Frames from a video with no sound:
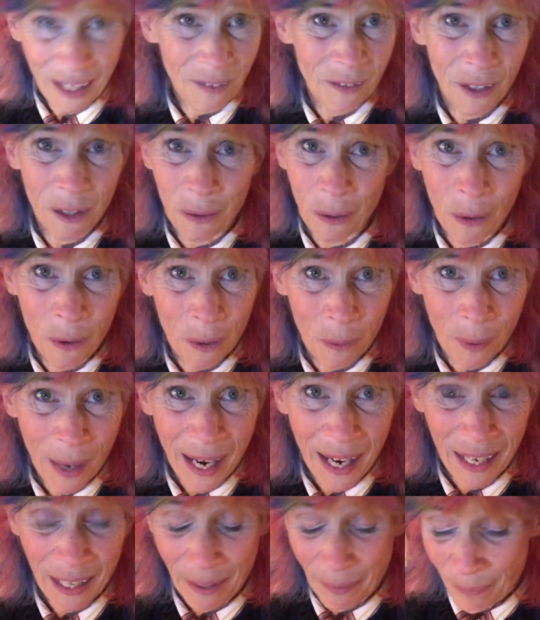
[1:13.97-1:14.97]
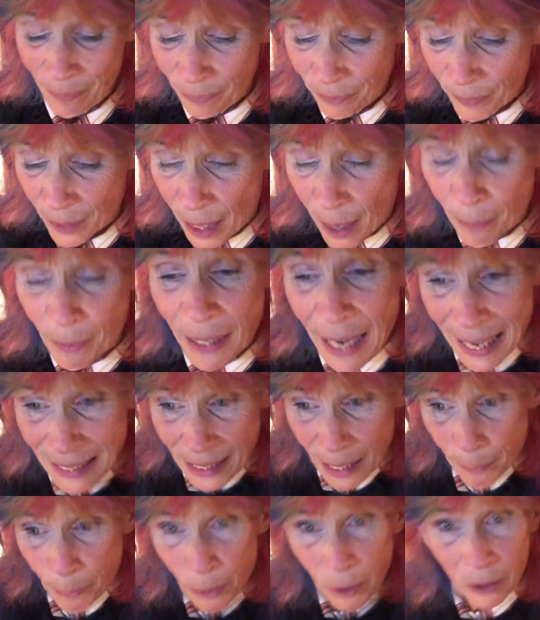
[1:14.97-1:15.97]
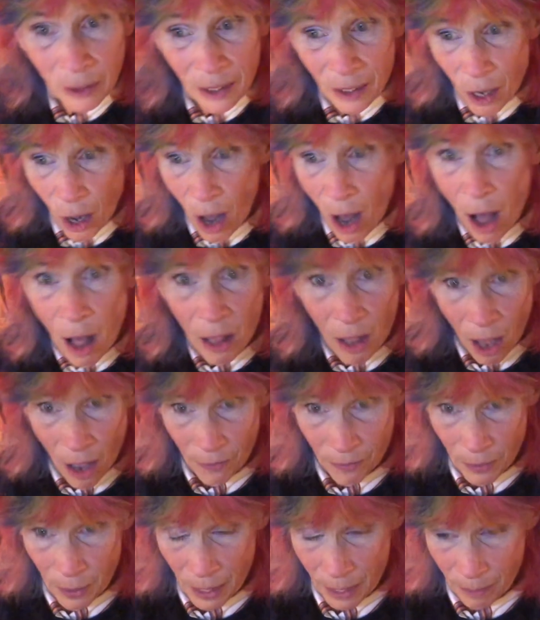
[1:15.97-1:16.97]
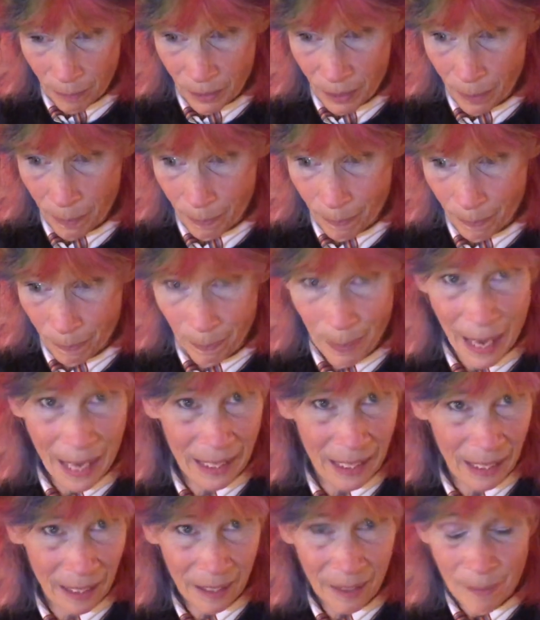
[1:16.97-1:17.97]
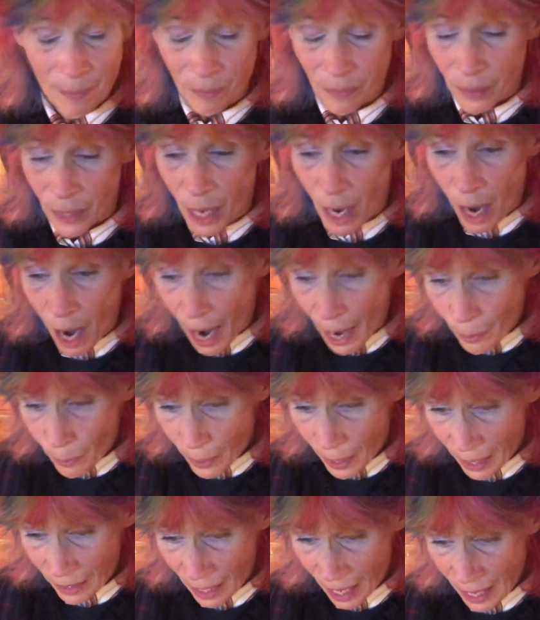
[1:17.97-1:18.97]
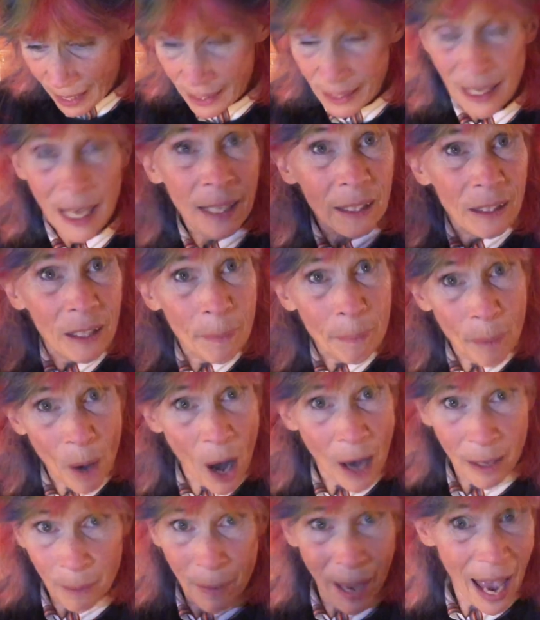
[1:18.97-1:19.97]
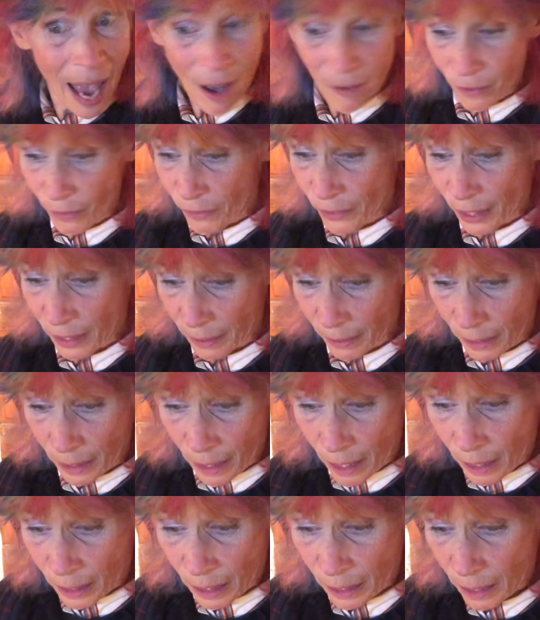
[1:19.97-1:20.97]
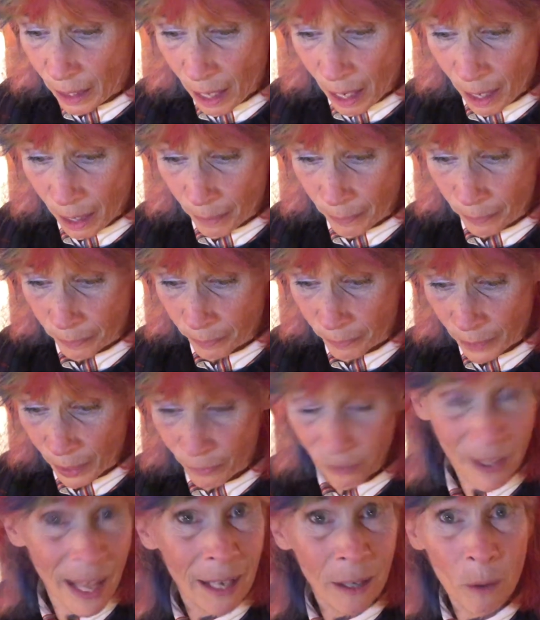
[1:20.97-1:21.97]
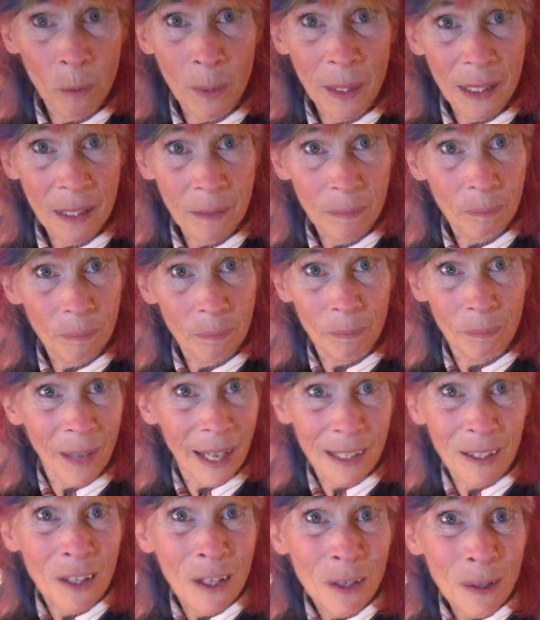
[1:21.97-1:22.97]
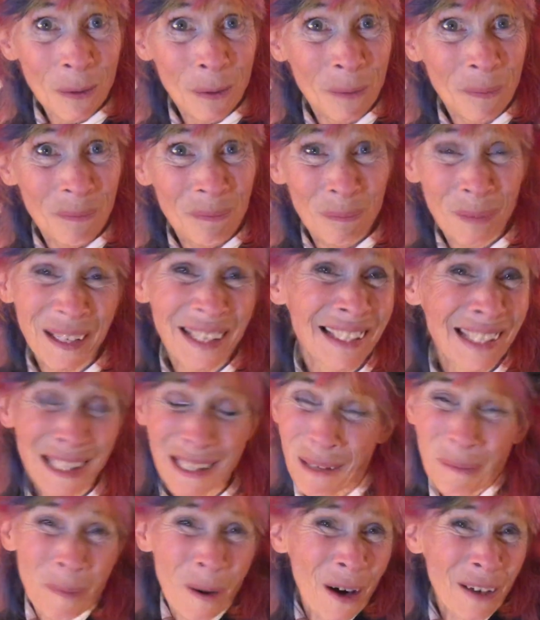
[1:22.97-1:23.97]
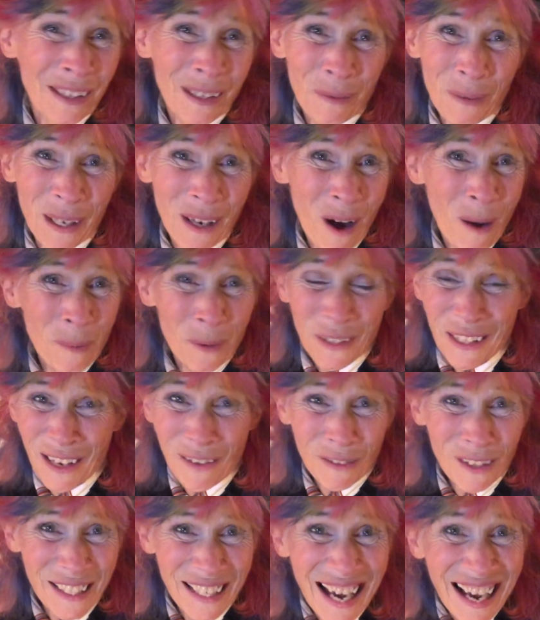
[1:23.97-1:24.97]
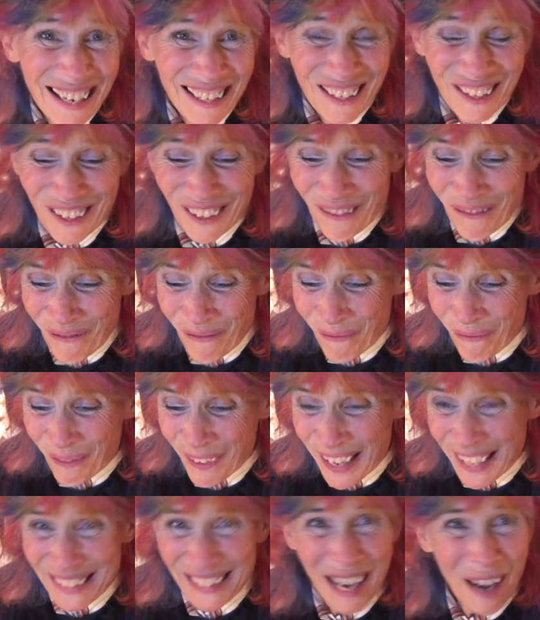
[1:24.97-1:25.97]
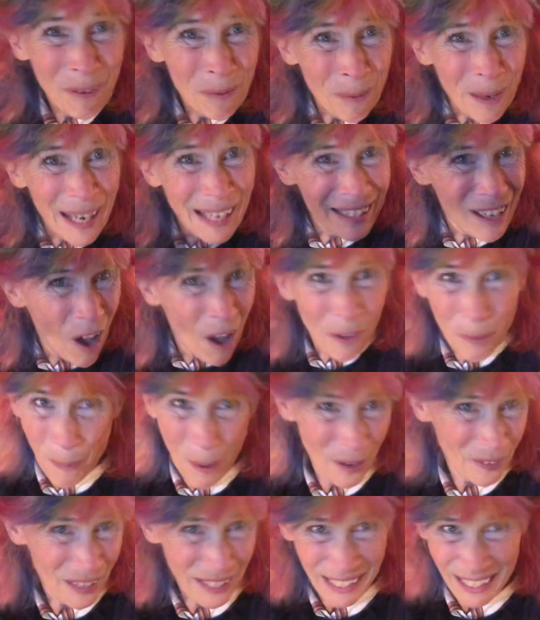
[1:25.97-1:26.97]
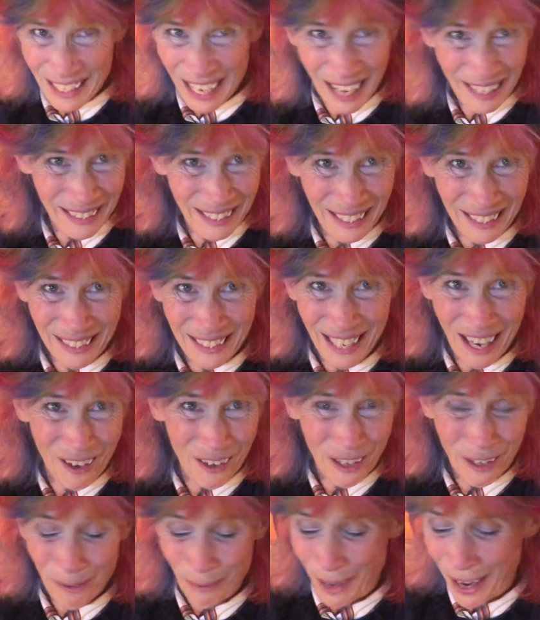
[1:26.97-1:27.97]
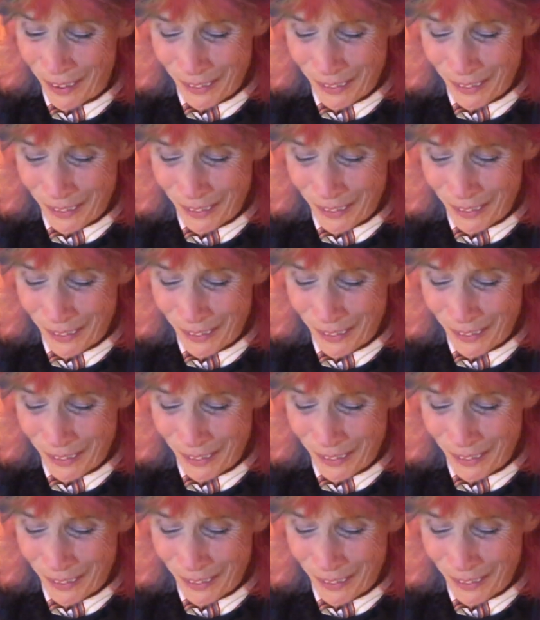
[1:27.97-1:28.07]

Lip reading: to throw it away. But as I pulled it all off the bedding, I realized that the bottom half of the flannel was like new, because it's the part that we almost never touch. All the part that's tucked in, down and around